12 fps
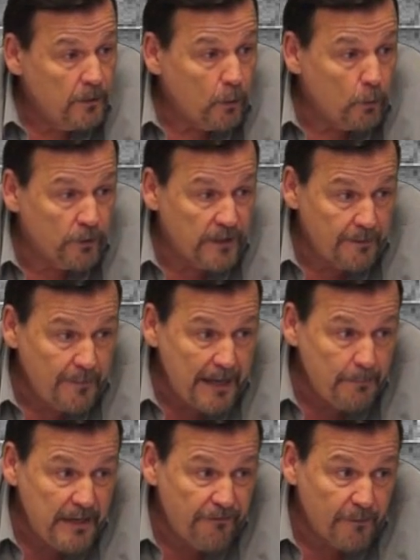Or they
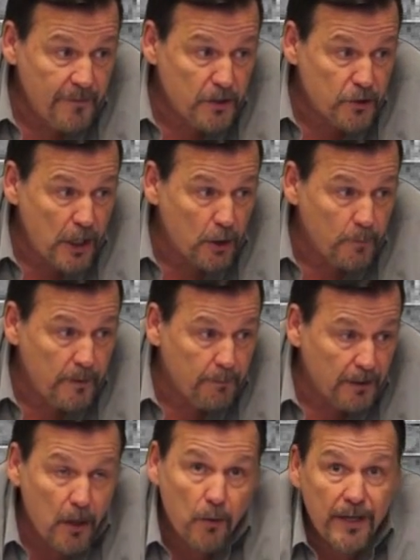may be from the gentleman
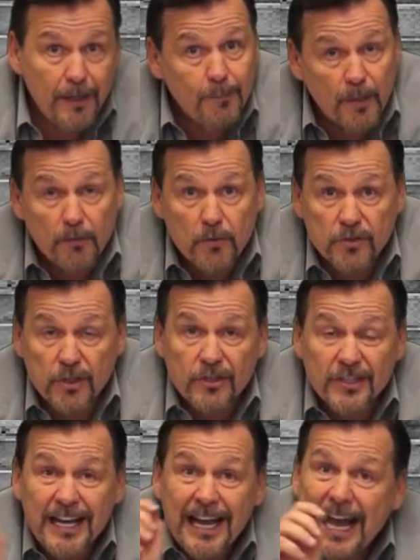below him,
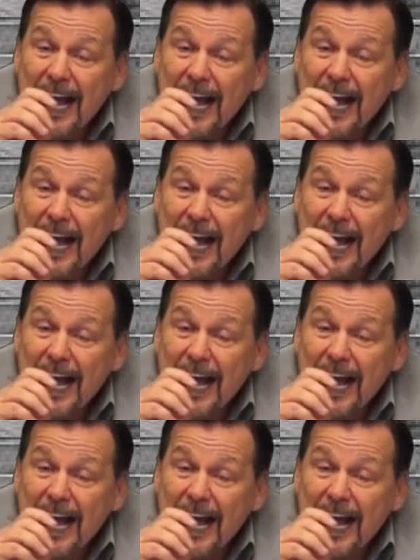Perusis.